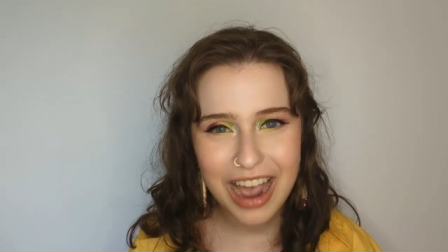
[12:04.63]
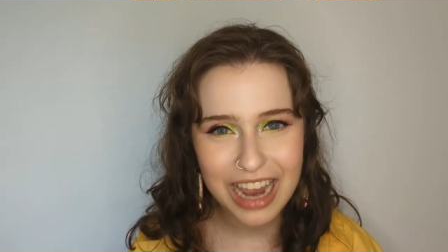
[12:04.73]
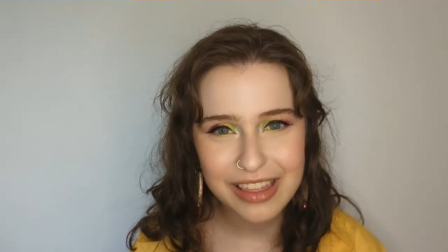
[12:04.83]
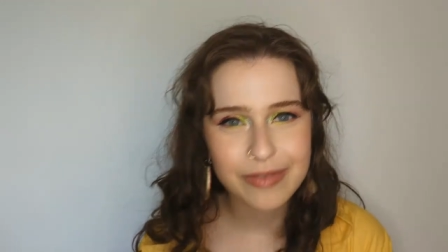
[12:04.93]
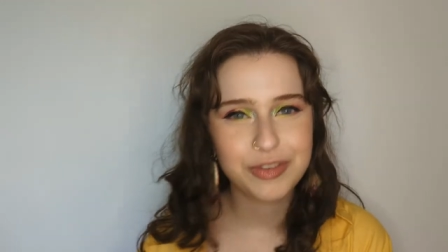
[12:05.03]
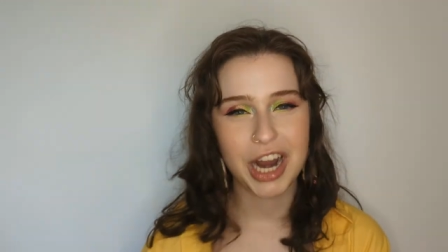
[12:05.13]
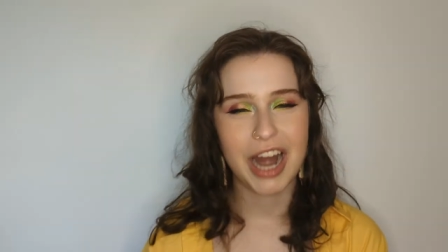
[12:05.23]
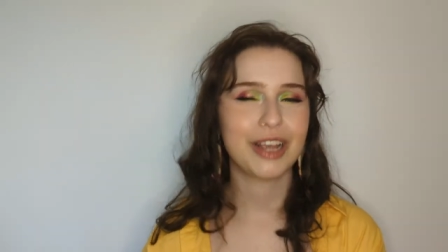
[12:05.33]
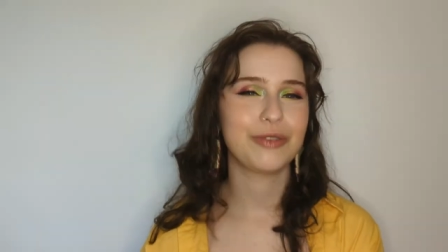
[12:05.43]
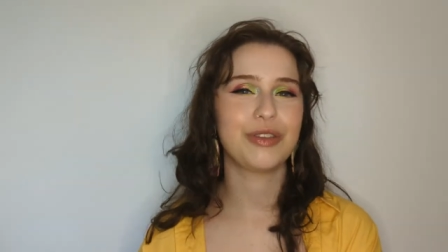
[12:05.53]
I love
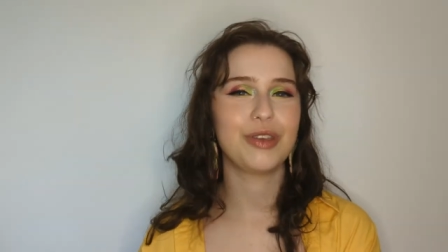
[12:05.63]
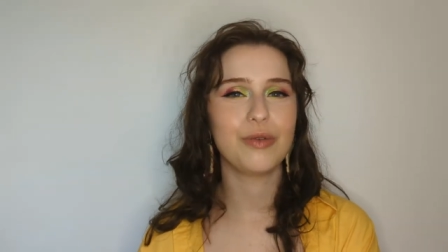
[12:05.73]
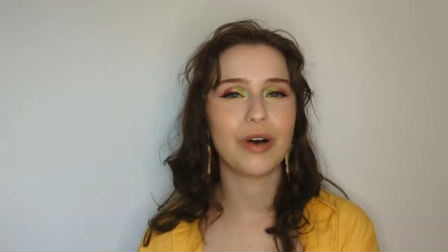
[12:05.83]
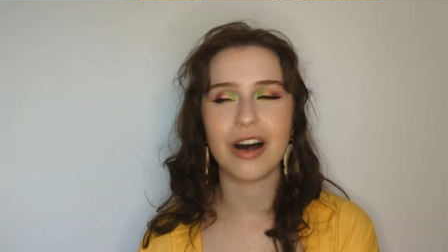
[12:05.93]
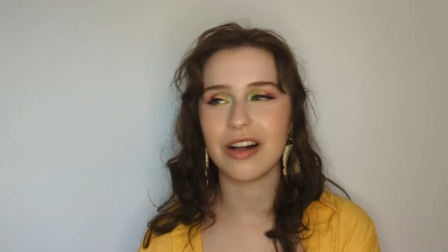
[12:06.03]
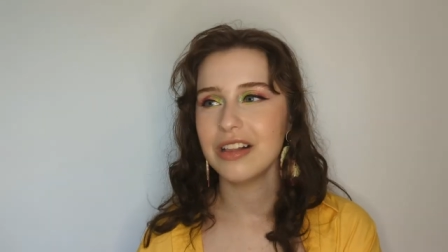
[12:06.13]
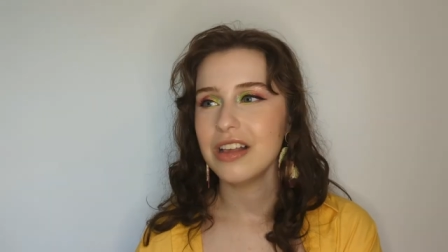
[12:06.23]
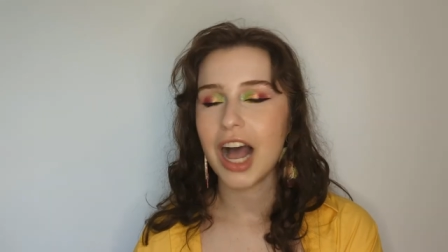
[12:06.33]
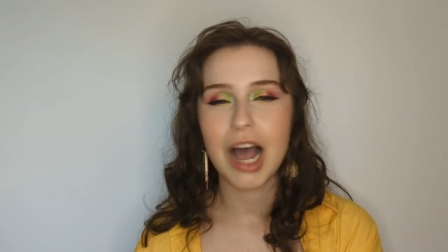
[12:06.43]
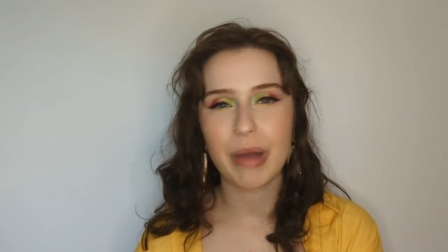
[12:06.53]
chatting with you
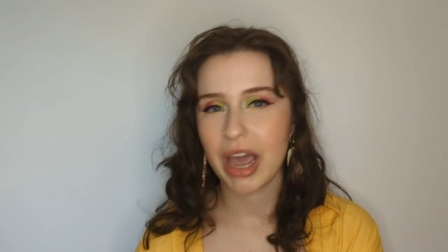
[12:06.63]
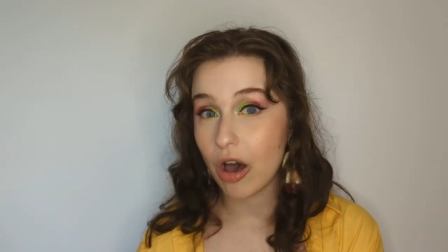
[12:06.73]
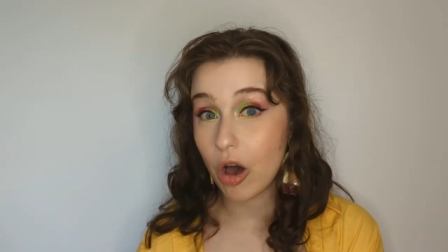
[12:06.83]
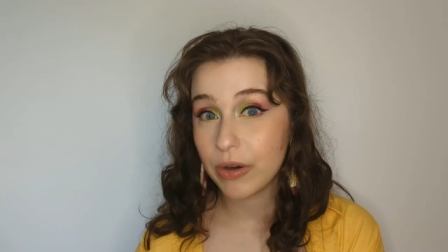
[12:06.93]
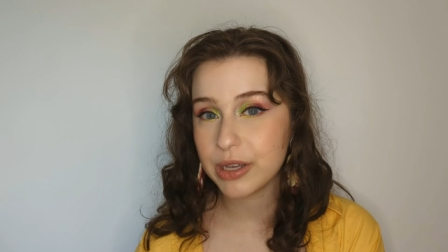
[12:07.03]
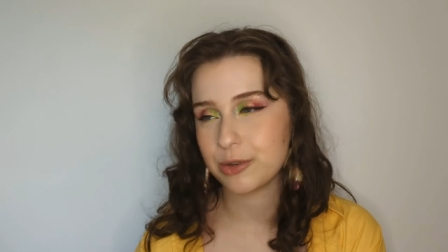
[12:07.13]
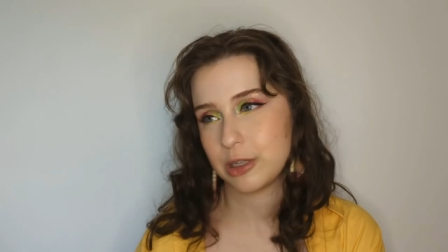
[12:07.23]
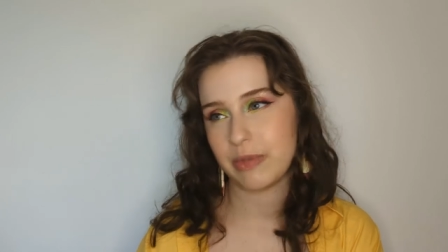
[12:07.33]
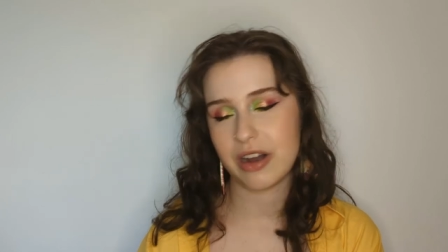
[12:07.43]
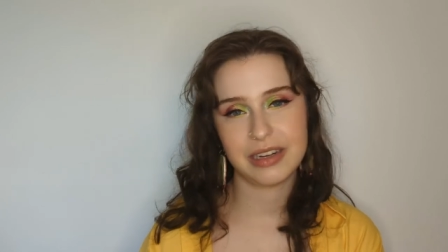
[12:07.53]
all. Um, I always
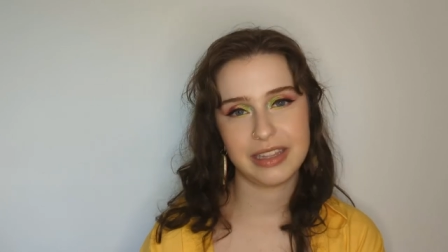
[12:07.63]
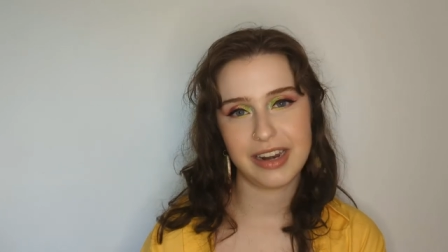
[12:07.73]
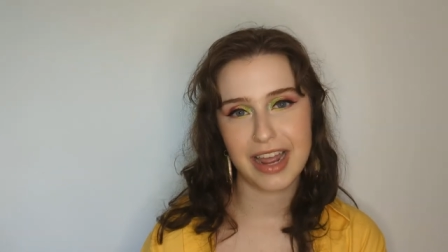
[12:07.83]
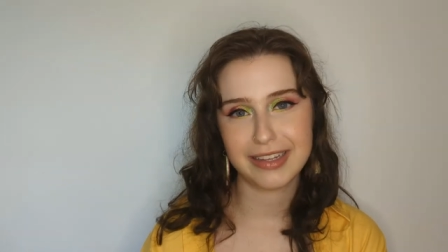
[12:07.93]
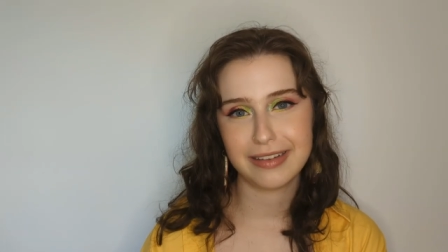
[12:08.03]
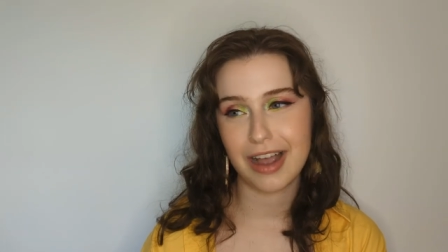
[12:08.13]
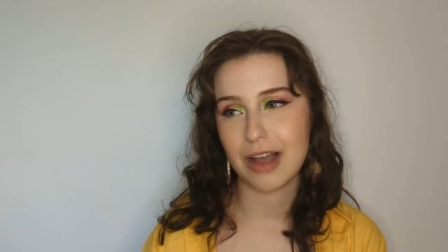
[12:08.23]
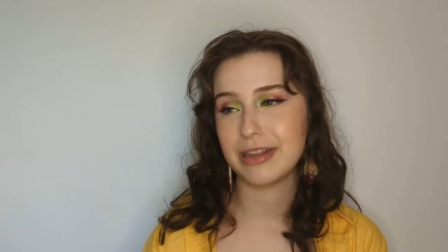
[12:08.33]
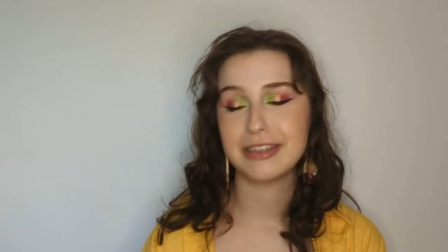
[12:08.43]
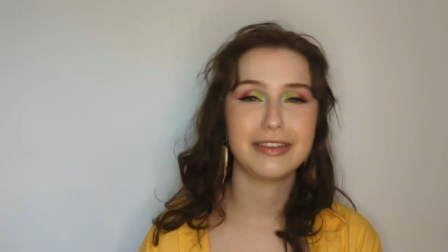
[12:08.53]
respond to the nice
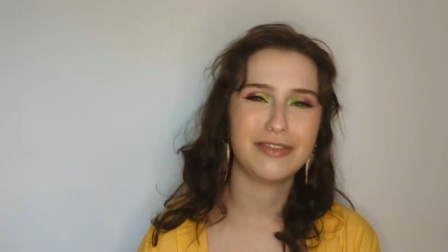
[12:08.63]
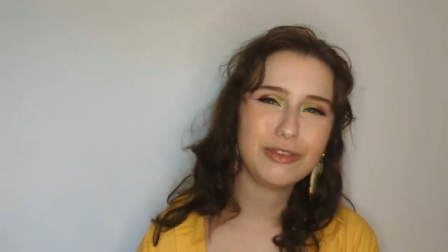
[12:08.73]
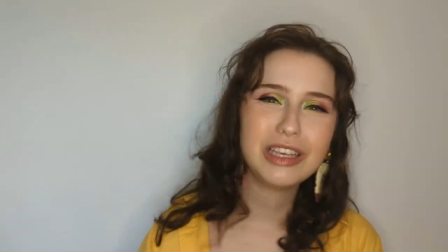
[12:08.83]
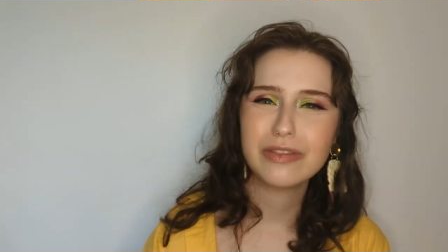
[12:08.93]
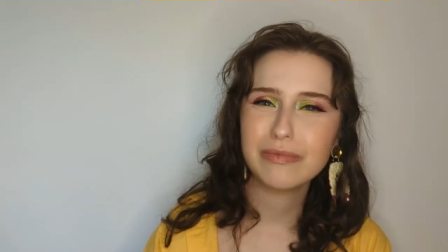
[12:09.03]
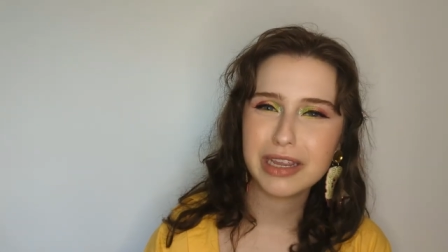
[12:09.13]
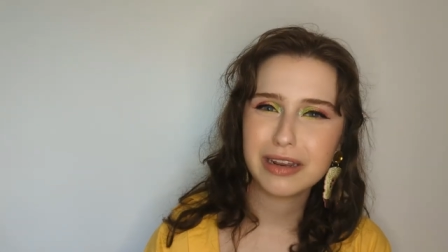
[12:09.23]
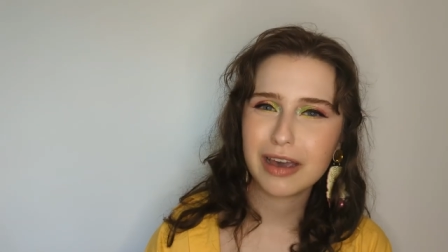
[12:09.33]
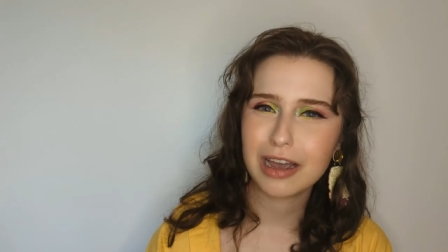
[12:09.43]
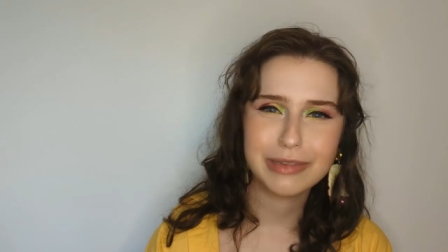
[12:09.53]
comments. If you leave a
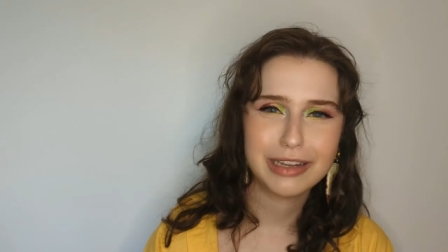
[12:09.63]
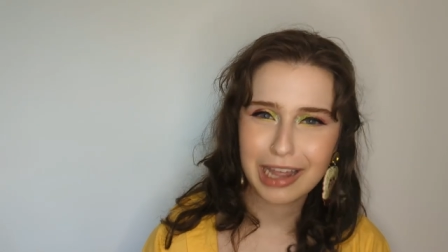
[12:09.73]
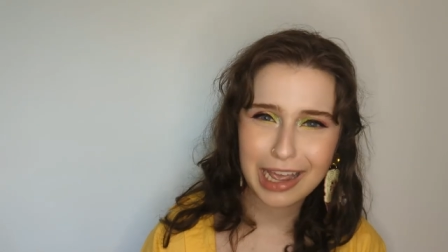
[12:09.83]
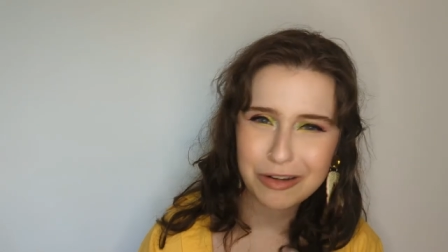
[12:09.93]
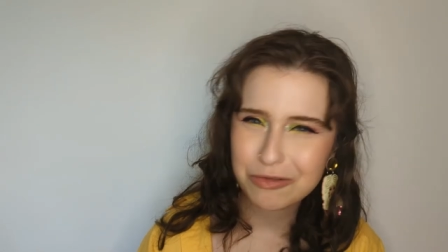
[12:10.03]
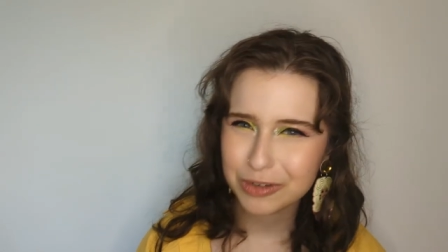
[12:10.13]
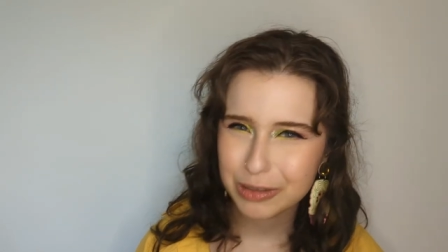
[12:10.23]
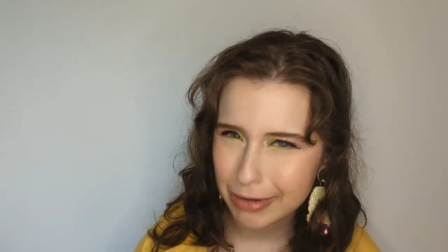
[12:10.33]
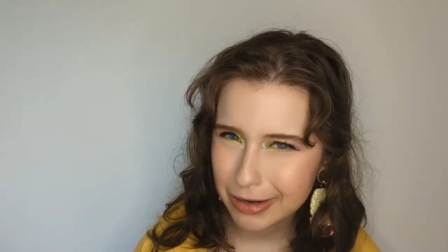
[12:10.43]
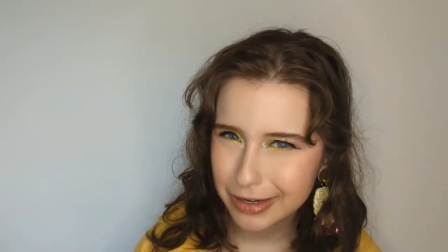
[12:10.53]
mean comment, I don't
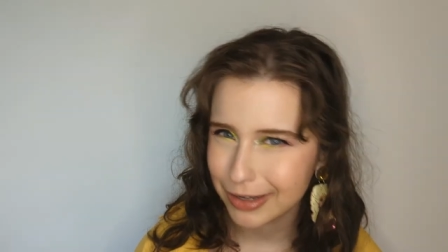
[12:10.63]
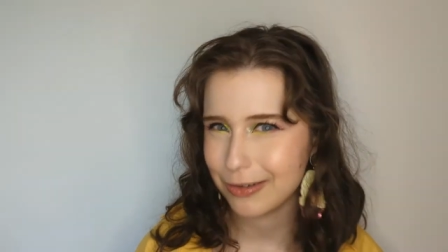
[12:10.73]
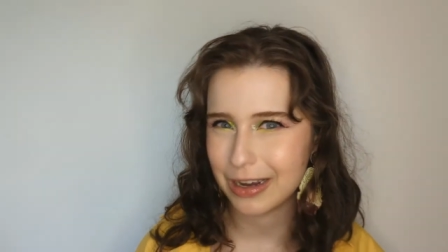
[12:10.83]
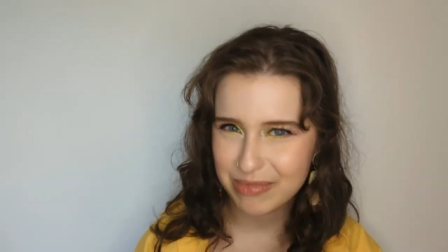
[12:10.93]
respond to you.